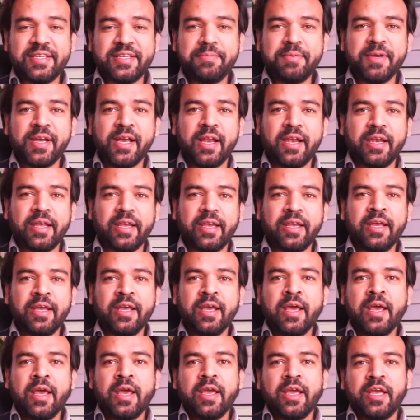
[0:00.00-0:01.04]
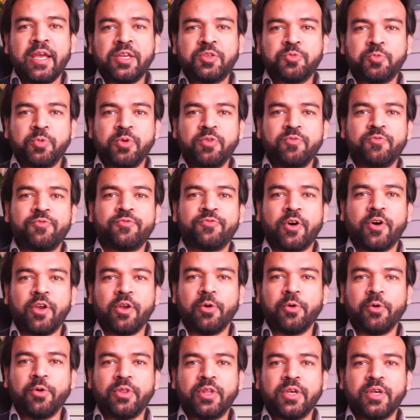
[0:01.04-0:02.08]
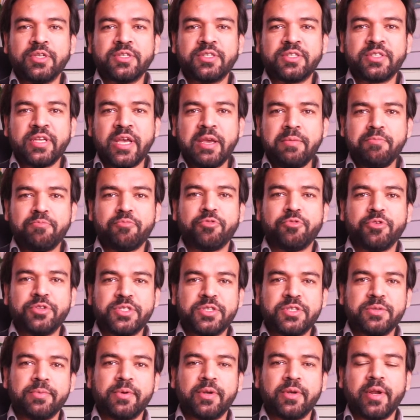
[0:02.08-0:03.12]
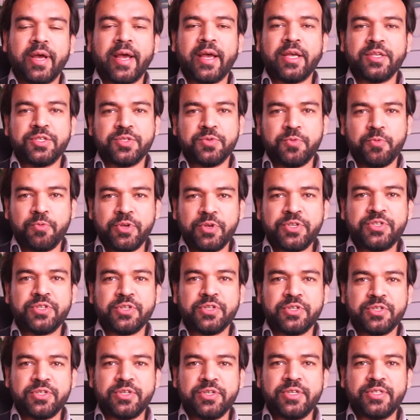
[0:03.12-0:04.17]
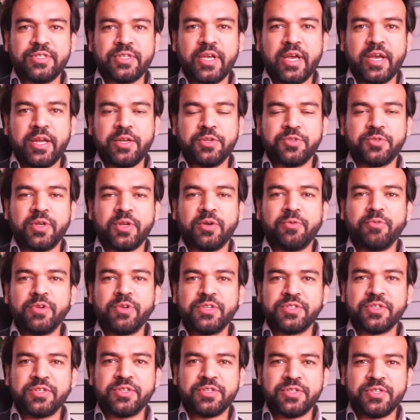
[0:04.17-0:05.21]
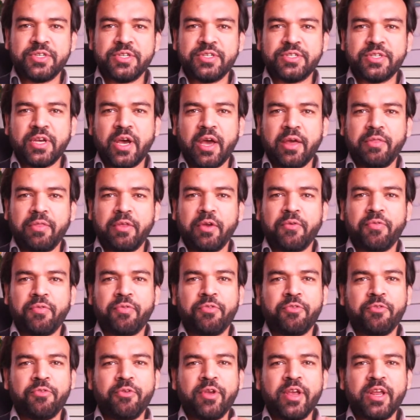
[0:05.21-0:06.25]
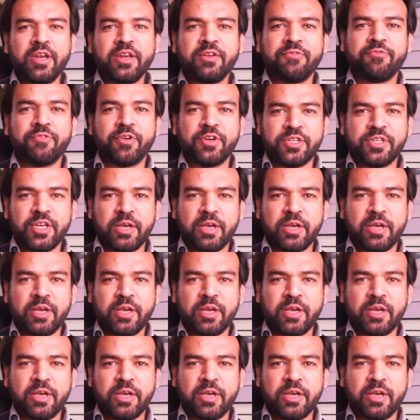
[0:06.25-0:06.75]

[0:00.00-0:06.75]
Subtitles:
typically it will follow the same principle as research design. So in research design, there are three different